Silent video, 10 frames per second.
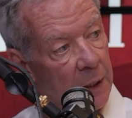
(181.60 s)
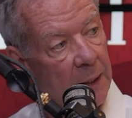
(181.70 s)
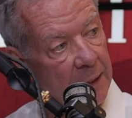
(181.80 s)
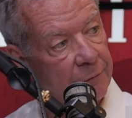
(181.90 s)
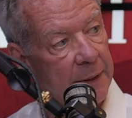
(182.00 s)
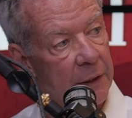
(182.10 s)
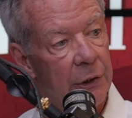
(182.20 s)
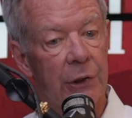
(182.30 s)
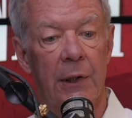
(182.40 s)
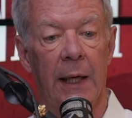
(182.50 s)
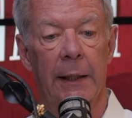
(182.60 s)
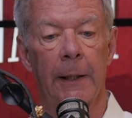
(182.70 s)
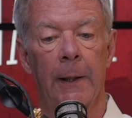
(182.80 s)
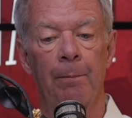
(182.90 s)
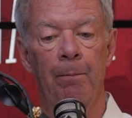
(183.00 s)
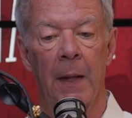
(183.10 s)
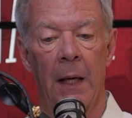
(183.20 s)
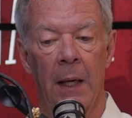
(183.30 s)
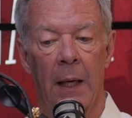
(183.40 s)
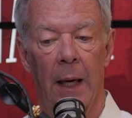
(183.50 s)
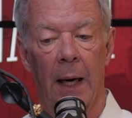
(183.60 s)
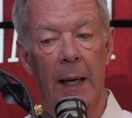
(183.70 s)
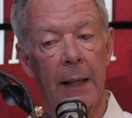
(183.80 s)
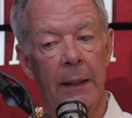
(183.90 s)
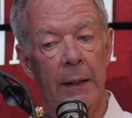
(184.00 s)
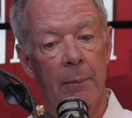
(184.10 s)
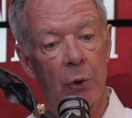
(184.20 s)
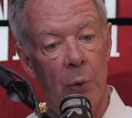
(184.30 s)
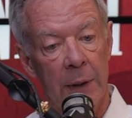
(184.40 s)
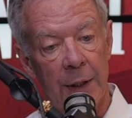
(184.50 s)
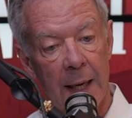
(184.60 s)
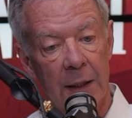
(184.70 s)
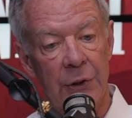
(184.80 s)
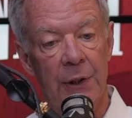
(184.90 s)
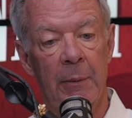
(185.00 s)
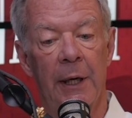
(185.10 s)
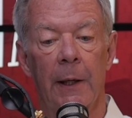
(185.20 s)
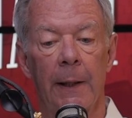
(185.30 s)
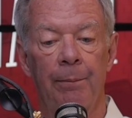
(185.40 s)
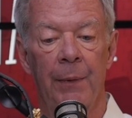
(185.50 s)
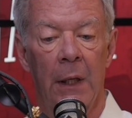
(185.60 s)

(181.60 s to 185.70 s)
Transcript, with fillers: a young life leader just like him, uh, ended up going to Dallas Seminary.